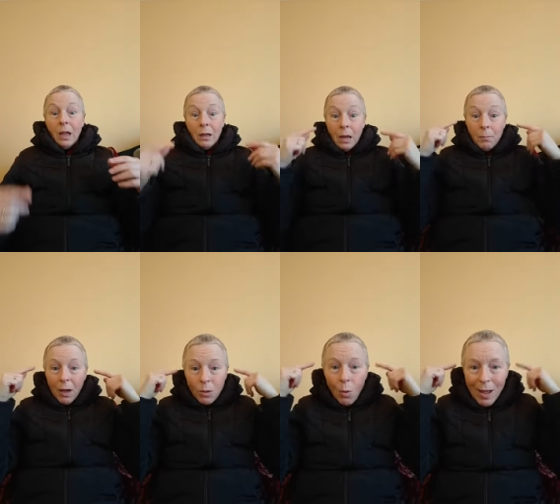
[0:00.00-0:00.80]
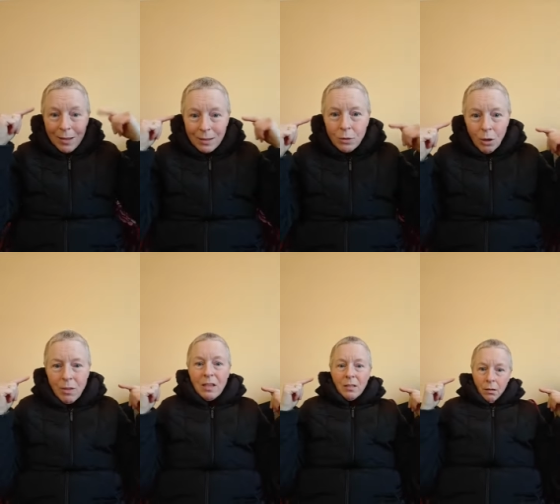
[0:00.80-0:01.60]
And by the way, you know,
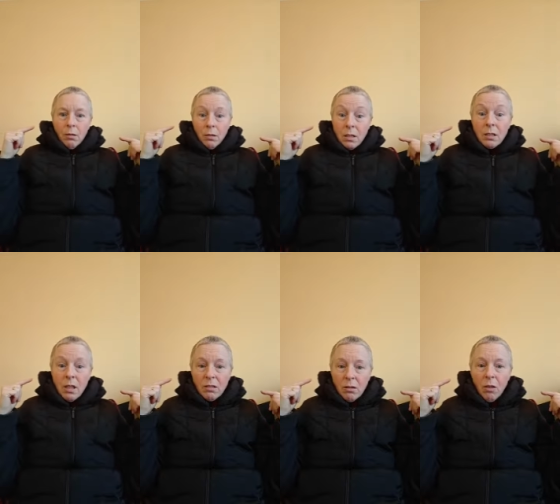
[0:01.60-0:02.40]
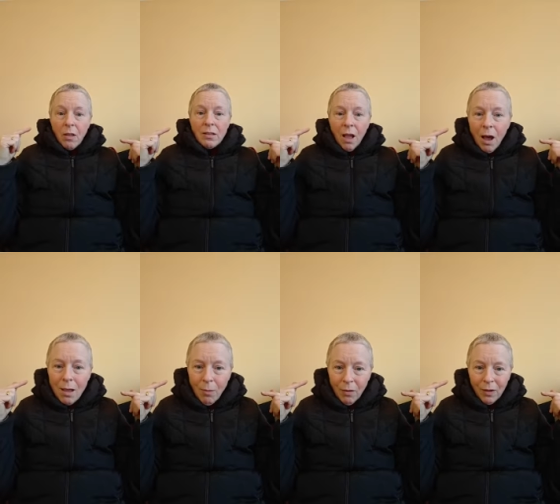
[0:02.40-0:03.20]
these are the things
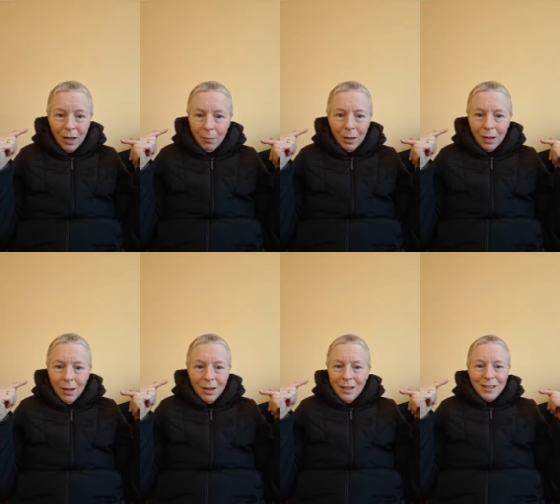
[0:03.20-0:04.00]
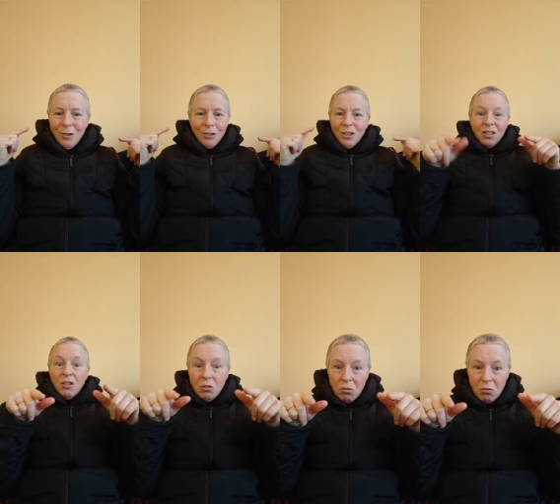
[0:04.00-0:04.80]
I'm overcoming. It's not just
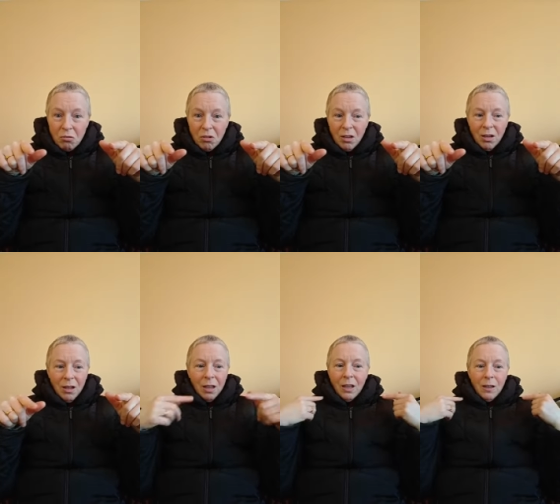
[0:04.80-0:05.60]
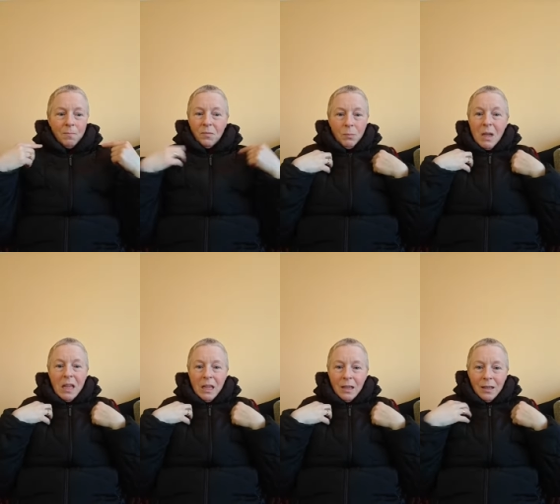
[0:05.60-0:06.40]
you. It's
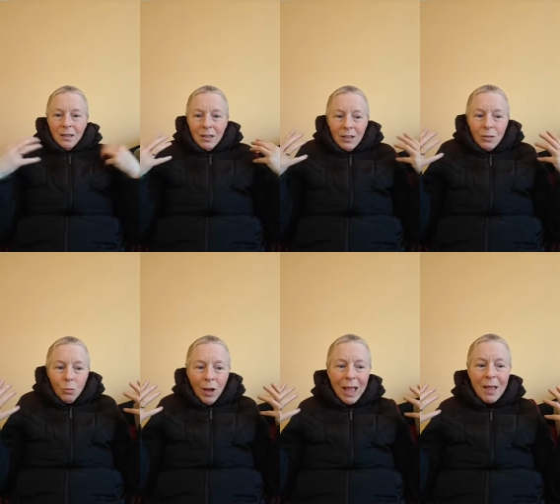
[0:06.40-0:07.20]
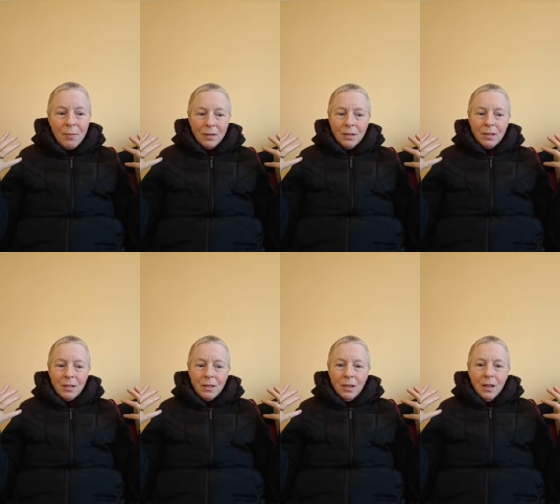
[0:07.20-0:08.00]
me. This is what
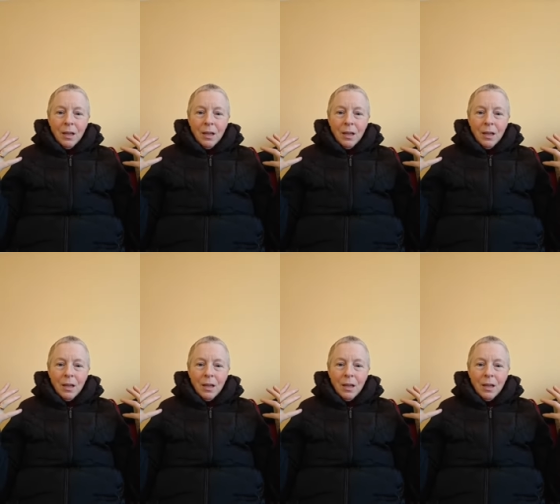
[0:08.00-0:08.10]
happens.